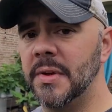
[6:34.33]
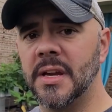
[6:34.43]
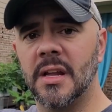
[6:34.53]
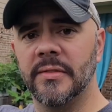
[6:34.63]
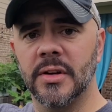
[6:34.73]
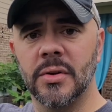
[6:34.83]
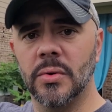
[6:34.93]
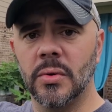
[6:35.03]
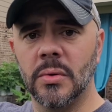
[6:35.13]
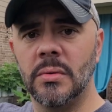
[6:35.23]
kind of a
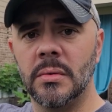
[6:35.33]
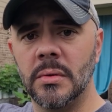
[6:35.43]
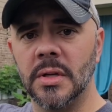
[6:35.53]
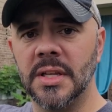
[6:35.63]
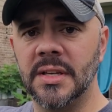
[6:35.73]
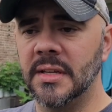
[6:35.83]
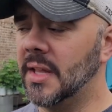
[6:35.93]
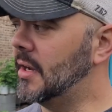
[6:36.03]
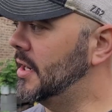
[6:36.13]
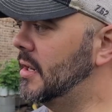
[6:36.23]
cool looking deal
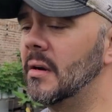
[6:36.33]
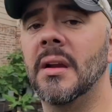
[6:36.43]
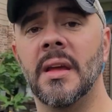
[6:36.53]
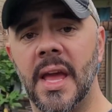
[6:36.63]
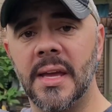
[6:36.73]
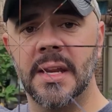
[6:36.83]
out here and